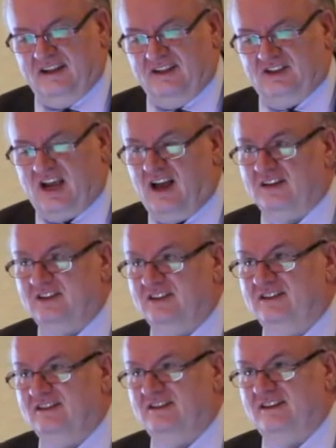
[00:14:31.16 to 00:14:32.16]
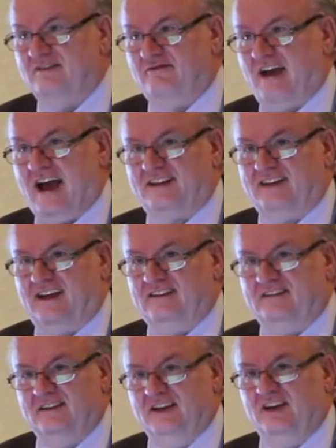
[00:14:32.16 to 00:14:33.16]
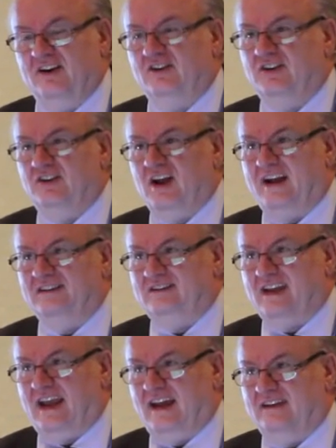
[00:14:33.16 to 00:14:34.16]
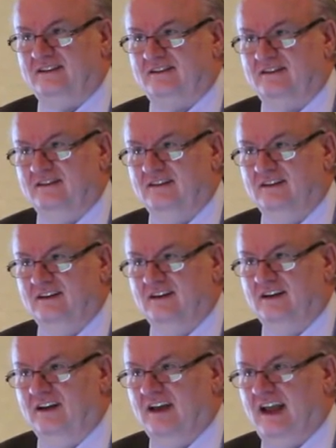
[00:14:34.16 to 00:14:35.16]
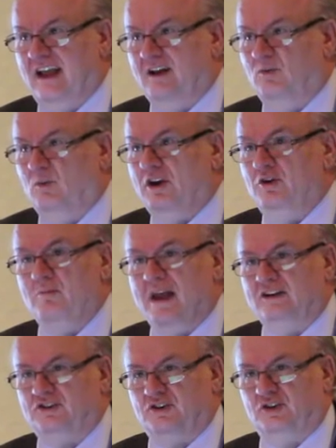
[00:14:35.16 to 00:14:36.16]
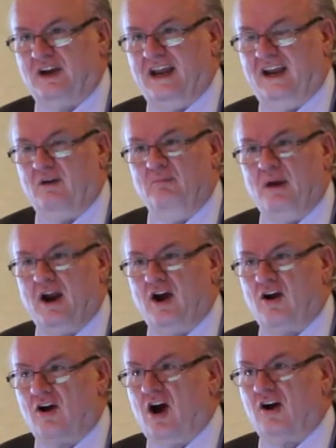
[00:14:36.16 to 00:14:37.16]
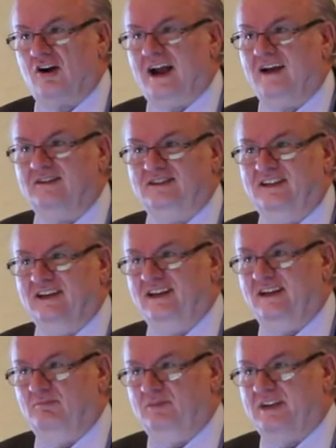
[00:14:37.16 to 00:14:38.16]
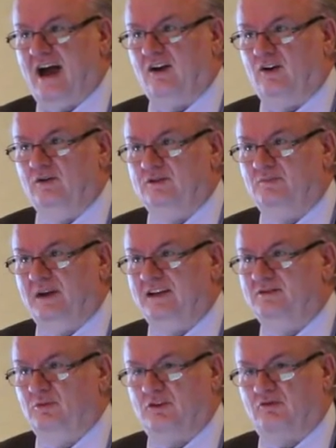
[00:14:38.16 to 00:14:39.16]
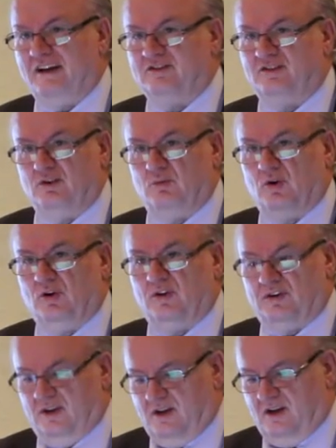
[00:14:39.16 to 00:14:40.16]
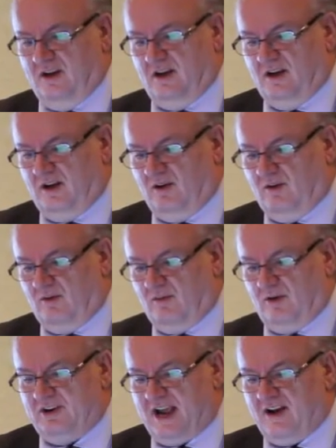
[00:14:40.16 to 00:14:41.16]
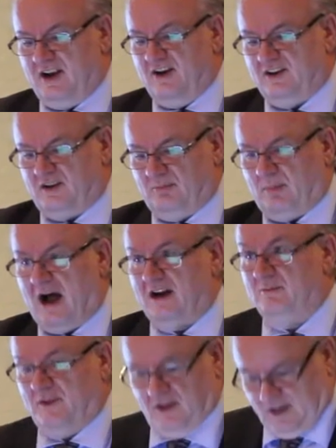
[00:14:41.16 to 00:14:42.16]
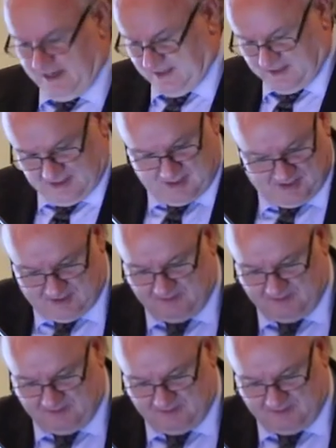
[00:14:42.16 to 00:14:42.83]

The challenge is the fact that here in the United States, when you measure and compare our LTE download speeds with the rest of the world, we're down here at the bottom of the list.